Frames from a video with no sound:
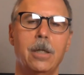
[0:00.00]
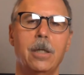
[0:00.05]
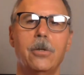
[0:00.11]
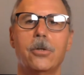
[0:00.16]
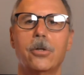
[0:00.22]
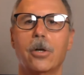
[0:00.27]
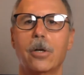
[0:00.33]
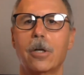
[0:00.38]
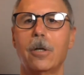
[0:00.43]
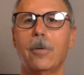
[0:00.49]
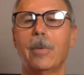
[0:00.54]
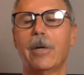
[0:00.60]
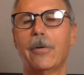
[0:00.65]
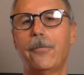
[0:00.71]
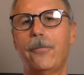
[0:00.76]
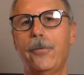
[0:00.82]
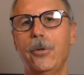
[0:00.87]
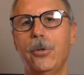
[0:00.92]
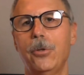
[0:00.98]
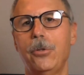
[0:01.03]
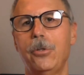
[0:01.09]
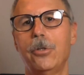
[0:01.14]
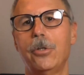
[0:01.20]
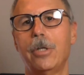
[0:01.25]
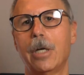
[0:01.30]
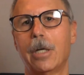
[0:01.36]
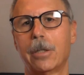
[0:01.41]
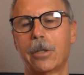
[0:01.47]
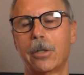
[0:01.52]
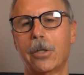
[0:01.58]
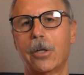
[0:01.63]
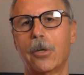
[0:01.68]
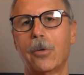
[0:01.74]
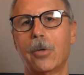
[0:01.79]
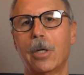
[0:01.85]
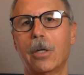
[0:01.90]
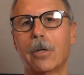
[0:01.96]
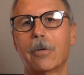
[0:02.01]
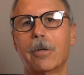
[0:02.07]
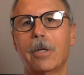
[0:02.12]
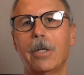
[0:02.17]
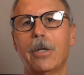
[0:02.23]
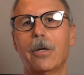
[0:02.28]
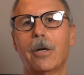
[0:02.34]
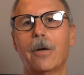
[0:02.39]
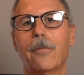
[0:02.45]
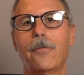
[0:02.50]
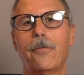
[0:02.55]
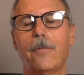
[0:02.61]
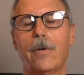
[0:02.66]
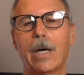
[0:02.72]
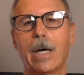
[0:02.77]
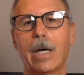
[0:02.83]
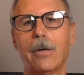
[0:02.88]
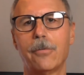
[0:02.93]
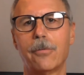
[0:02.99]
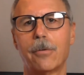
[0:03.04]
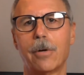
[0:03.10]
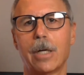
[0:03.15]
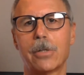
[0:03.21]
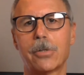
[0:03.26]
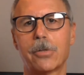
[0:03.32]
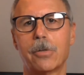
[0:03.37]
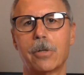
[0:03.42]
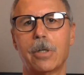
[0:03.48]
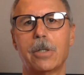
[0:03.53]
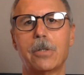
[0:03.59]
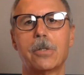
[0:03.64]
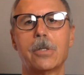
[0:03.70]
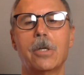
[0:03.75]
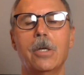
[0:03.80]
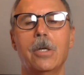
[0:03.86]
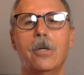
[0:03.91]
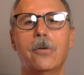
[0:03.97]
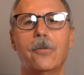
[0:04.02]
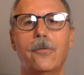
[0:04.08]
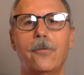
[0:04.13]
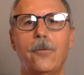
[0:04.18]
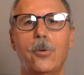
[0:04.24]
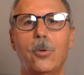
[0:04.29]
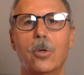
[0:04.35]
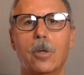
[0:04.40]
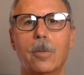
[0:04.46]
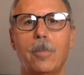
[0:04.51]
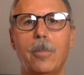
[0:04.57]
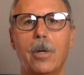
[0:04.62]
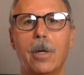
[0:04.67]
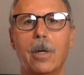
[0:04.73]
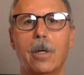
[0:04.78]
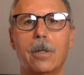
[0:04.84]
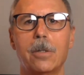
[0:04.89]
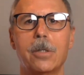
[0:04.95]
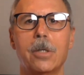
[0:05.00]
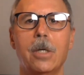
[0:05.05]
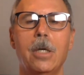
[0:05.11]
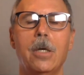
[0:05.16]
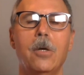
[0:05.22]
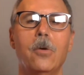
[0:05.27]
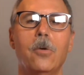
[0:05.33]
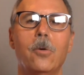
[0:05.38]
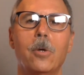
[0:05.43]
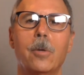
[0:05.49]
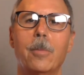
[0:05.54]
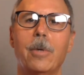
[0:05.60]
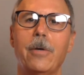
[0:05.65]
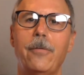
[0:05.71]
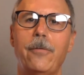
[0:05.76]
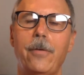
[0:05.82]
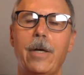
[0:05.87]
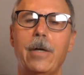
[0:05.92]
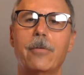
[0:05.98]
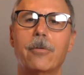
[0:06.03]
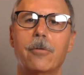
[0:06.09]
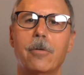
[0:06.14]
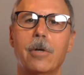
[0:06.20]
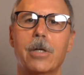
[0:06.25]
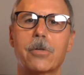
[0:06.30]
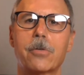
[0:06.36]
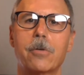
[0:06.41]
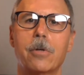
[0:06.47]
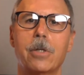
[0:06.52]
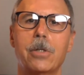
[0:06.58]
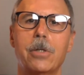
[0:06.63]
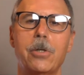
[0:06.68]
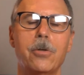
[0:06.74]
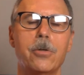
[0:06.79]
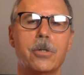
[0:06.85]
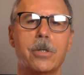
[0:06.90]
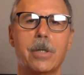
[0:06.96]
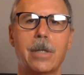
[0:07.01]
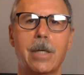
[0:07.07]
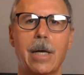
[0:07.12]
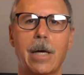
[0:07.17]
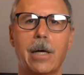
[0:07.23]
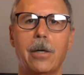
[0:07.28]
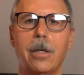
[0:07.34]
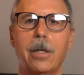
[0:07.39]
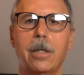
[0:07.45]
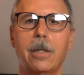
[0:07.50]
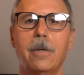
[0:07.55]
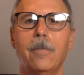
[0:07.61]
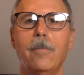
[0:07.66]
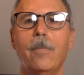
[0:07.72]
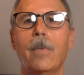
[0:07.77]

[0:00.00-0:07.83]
Talking about food, you're not going to go hungry. There are 5 restaurants, 4 bars. One of my favorite restaurants here is Italian.